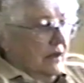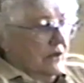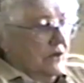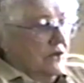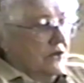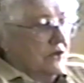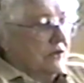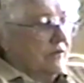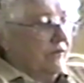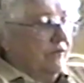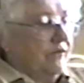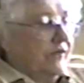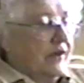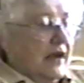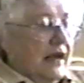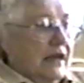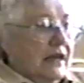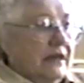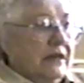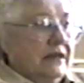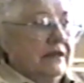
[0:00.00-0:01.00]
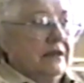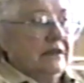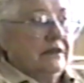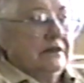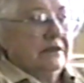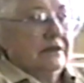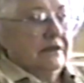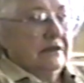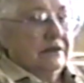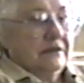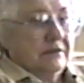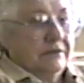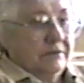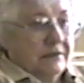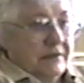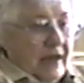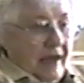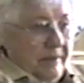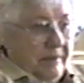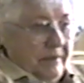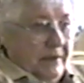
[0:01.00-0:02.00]
do some filing and some
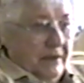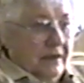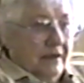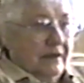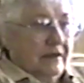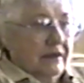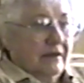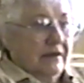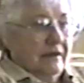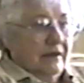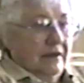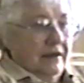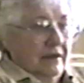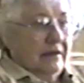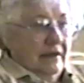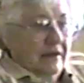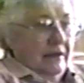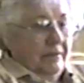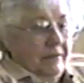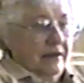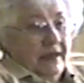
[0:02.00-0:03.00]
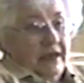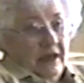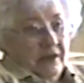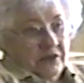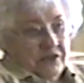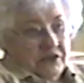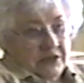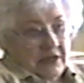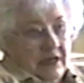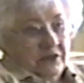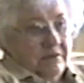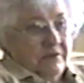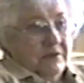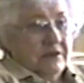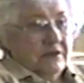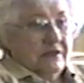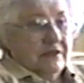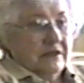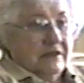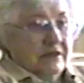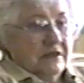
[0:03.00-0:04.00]
typing and make out
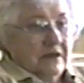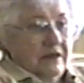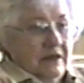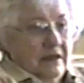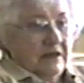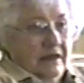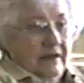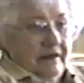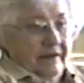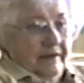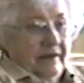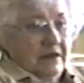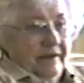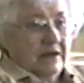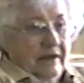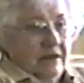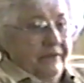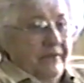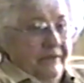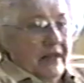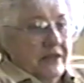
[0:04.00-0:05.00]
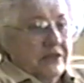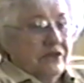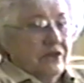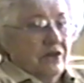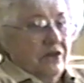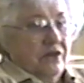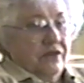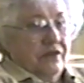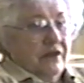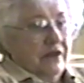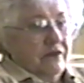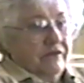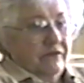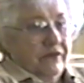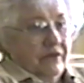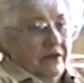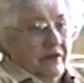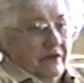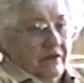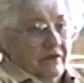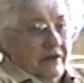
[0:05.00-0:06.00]
statements and that sort of thing
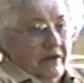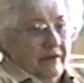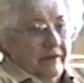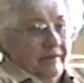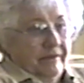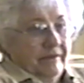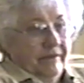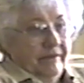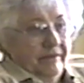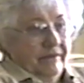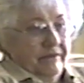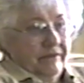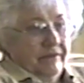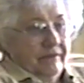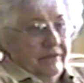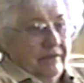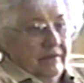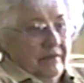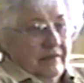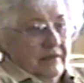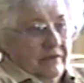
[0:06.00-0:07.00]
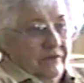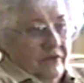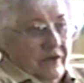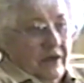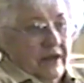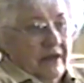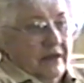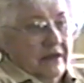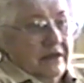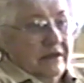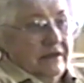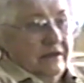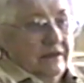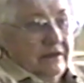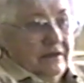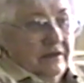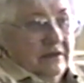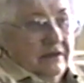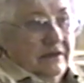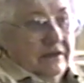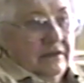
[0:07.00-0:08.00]
for Frank
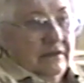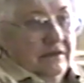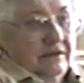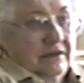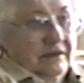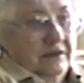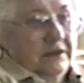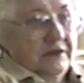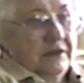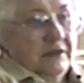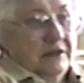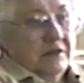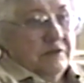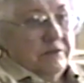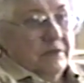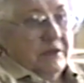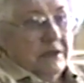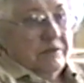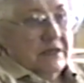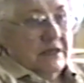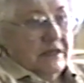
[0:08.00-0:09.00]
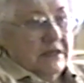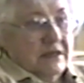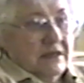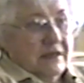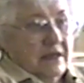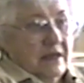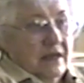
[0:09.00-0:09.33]
and his business.